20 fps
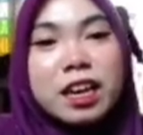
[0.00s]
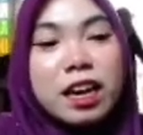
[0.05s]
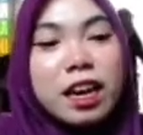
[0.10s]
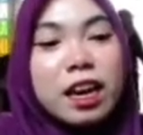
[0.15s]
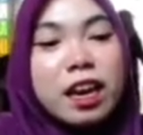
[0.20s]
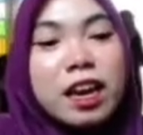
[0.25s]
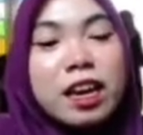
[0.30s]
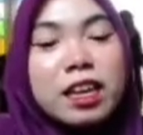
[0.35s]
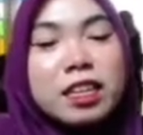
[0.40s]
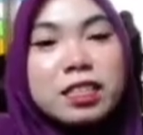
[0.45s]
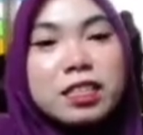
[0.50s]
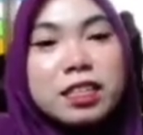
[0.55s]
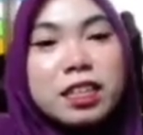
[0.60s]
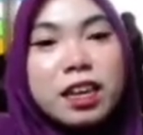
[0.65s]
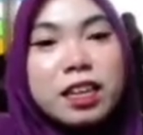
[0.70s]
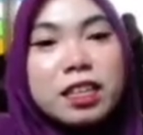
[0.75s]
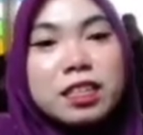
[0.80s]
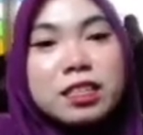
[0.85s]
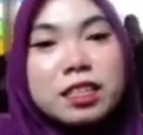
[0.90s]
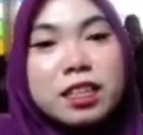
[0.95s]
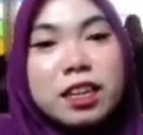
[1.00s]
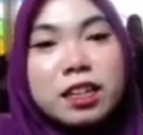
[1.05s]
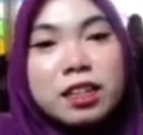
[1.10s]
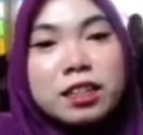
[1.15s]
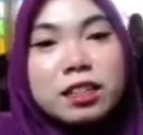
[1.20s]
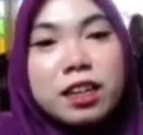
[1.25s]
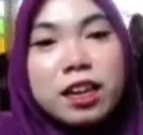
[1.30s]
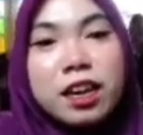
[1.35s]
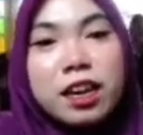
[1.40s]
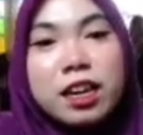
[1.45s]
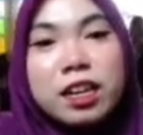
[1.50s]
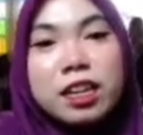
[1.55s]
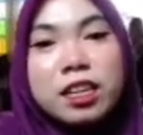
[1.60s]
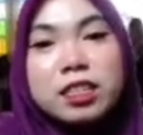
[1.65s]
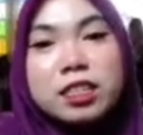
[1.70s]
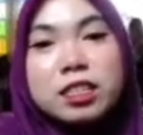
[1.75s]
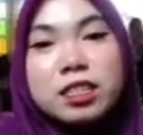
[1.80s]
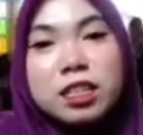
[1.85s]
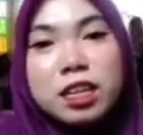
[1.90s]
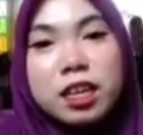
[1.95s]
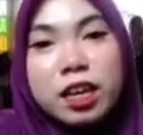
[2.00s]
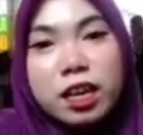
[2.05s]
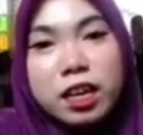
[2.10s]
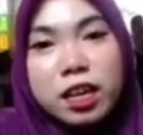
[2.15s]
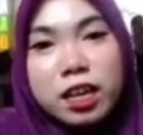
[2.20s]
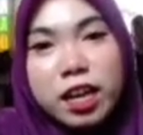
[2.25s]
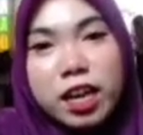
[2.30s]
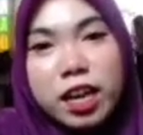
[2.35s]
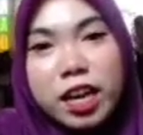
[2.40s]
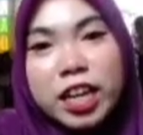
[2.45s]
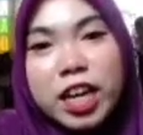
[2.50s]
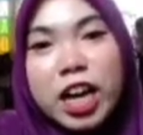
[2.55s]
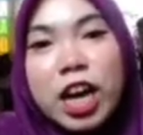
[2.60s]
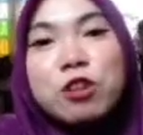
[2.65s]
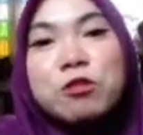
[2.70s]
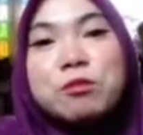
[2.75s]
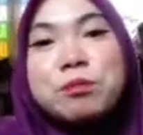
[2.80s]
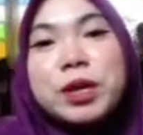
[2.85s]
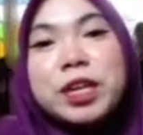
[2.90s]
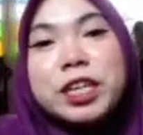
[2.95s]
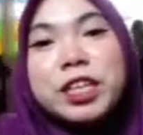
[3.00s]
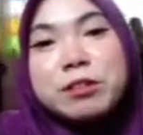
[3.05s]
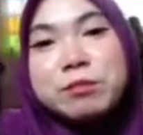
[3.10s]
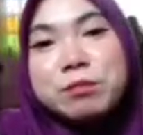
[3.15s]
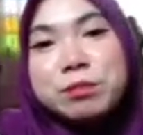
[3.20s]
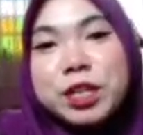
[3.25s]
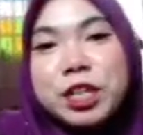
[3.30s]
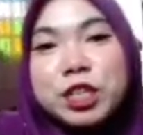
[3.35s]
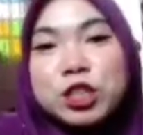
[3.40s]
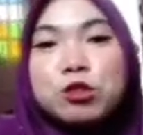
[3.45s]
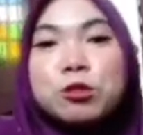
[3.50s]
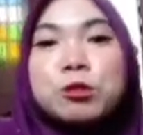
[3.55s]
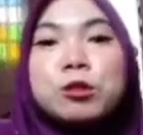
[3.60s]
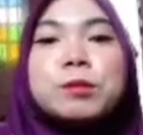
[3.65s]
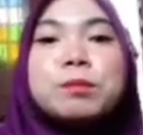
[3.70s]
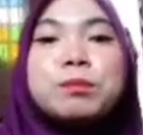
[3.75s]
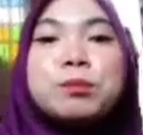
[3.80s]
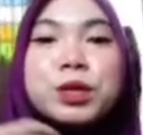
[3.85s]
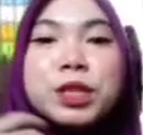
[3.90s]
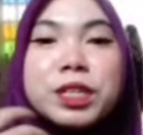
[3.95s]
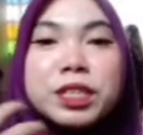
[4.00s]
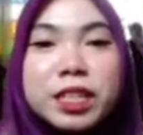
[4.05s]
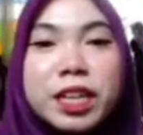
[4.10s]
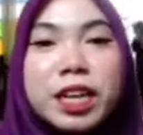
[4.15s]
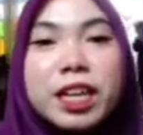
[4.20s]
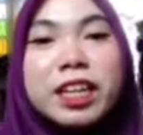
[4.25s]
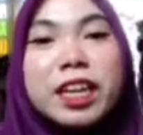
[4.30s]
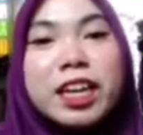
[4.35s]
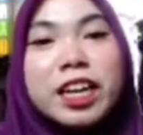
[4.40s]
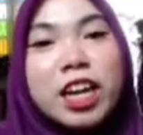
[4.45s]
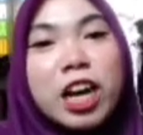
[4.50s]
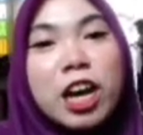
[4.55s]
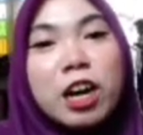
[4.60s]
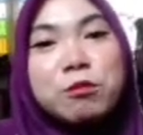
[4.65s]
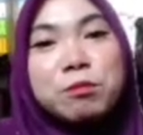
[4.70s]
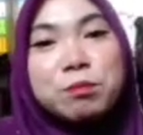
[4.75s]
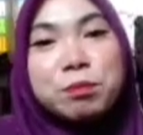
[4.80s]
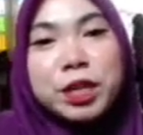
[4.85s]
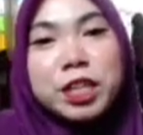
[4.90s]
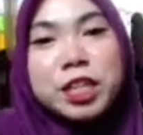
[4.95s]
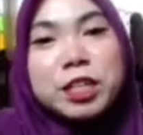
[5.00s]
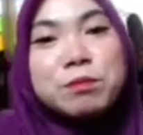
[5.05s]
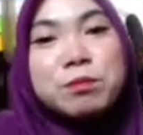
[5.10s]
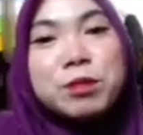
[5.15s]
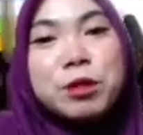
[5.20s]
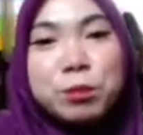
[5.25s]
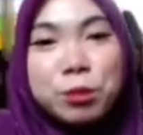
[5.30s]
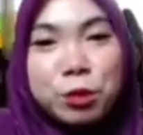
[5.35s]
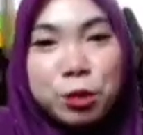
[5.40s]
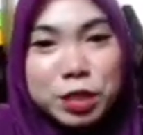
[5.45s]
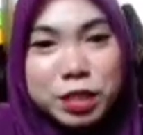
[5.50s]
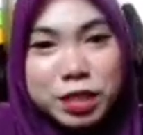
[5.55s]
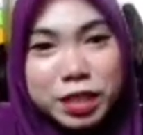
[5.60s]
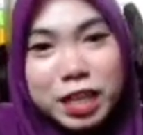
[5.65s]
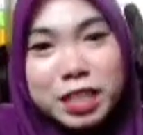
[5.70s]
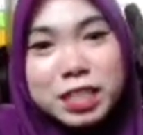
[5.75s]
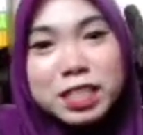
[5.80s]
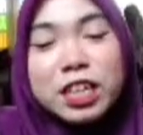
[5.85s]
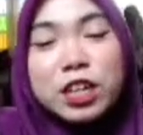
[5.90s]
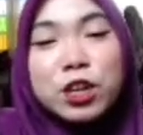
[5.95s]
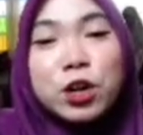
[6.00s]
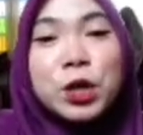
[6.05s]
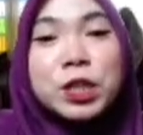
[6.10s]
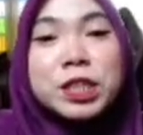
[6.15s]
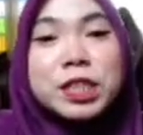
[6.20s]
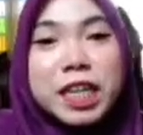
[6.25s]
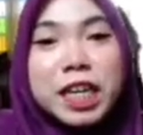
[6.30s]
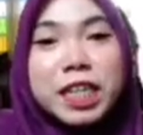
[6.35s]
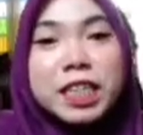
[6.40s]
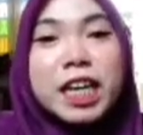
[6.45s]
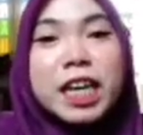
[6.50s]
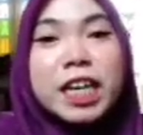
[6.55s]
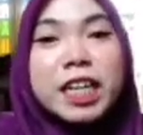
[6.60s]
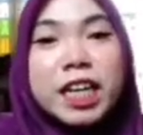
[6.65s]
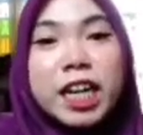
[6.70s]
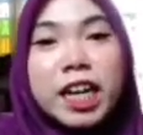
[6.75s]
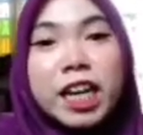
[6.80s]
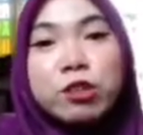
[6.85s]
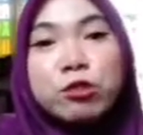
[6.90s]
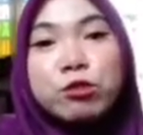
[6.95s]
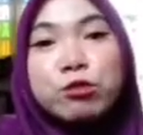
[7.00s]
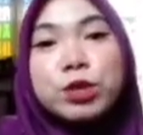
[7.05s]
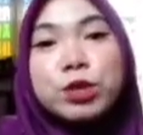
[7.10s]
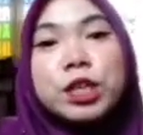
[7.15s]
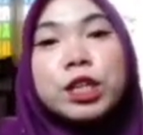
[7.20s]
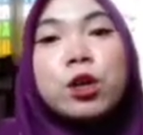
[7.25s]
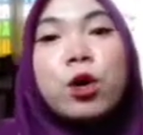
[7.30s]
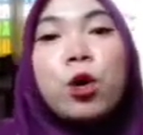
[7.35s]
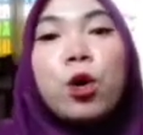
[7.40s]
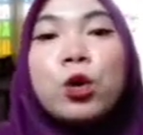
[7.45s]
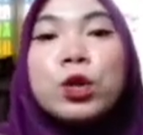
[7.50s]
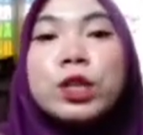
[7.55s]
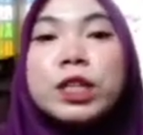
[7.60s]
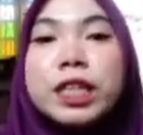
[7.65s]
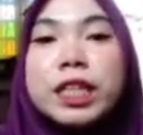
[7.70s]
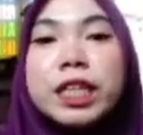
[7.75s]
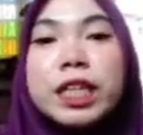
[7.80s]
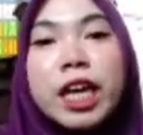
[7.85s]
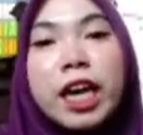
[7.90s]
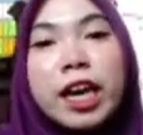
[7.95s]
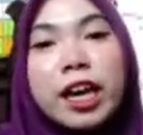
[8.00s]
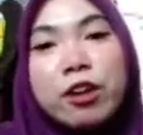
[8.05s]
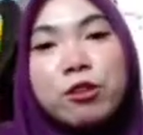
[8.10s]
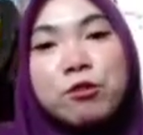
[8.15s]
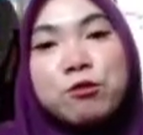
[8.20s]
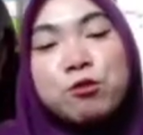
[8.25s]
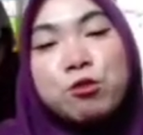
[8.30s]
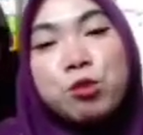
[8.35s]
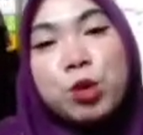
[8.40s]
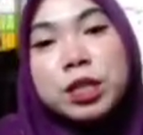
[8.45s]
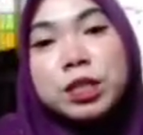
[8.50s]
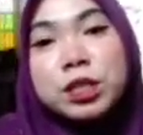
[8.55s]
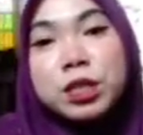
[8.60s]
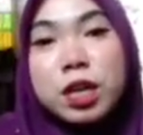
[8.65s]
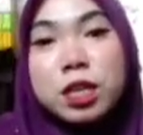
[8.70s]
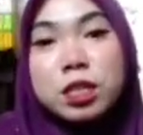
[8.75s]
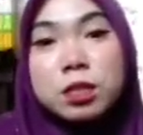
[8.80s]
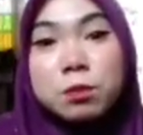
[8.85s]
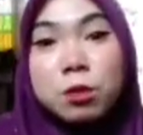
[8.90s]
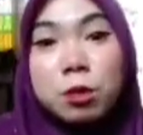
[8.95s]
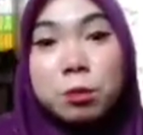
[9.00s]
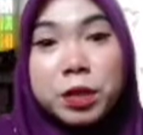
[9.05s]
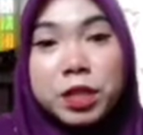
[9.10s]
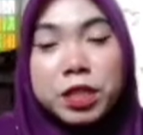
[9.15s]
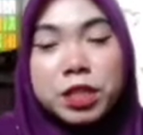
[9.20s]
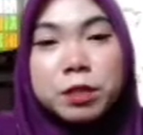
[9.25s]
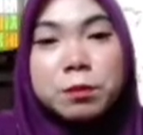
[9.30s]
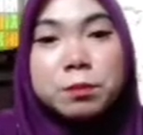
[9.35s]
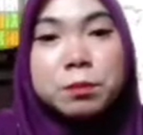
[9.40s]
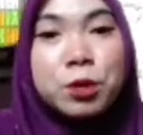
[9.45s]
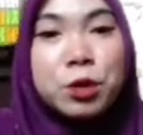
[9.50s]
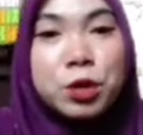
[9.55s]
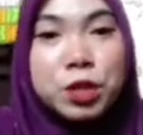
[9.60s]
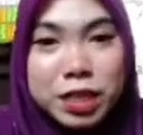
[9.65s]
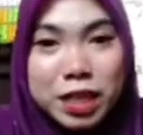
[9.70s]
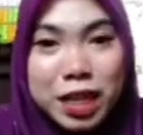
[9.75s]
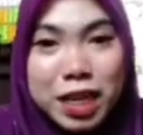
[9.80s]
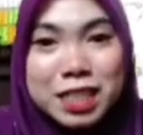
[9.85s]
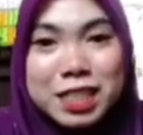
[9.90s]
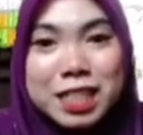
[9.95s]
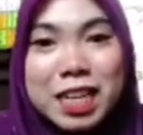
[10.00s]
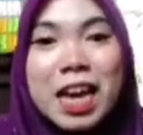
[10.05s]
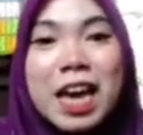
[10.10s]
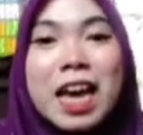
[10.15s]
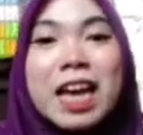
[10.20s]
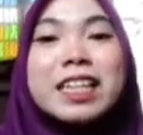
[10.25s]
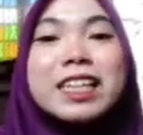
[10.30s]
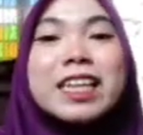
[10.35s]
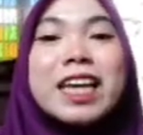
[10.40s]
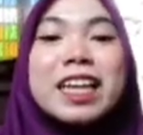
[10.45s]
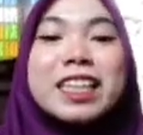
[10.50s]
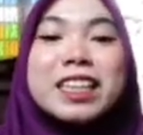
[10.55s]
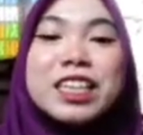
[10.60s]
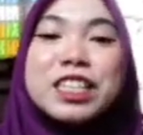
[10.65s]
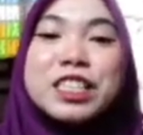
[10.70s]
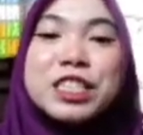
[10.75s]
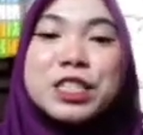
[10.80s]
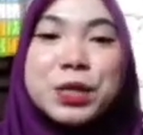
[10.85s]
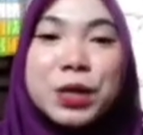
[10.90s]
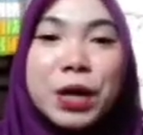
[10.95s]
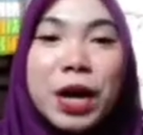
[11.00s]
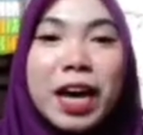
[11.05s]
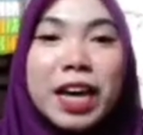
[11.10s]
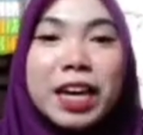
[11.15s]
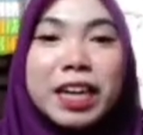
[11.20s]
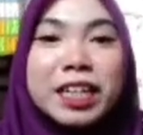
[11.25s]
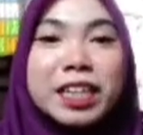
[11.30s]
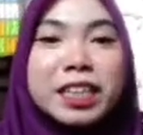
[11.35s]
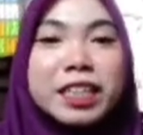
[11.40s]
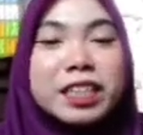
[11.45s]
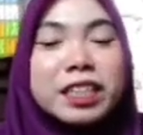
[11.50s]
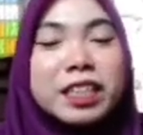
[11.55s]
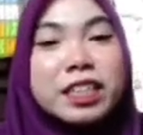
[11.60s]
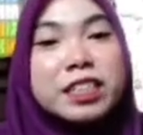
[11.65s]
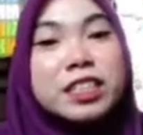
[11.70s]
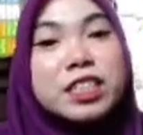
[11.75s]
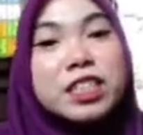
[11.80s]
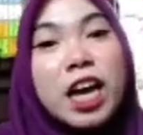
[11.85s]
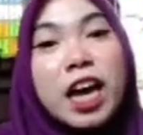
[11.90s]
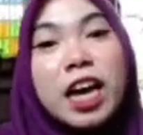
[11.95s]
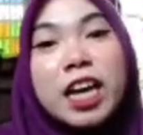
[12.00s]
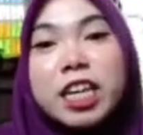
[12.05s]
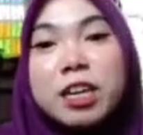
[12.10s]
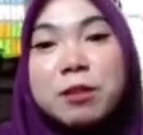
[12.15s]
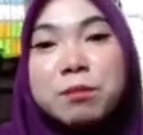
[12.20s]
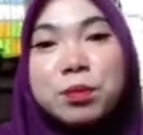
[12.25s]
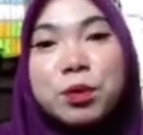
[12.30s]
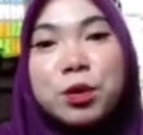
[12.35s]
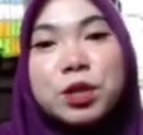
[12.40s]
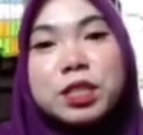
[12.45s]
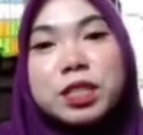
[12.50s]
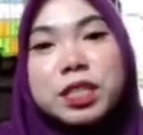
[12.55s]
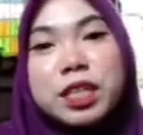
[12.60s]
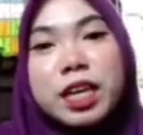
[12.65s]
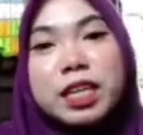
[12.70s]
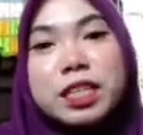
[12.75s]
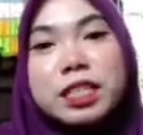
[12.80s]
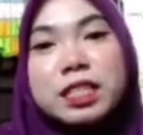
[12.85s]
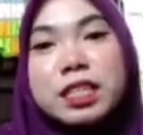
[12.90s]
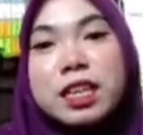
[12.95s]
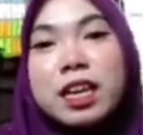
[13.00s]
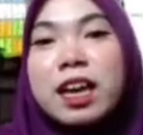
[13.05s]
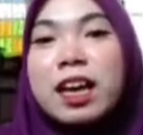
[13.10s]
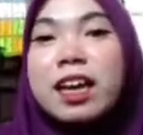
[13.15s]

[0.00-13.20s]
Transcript: SNS account payable. To represent account payable process in contact diagram, we only have one transformation process that describes the entire process.